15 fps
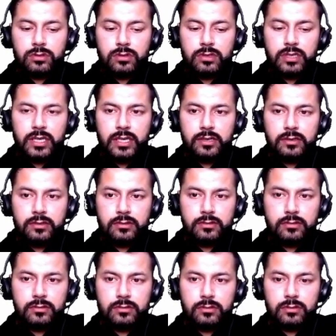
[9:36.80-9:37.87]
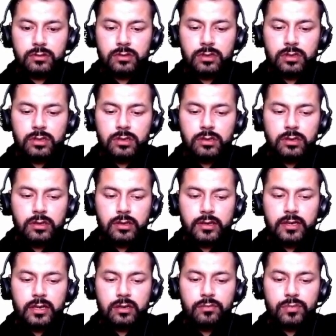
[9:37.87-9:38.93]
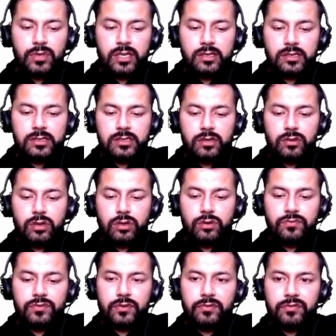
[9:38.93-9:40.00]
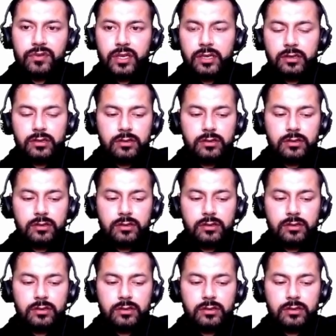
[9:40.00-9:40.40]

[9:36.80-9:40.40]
10 and b is equal to 15.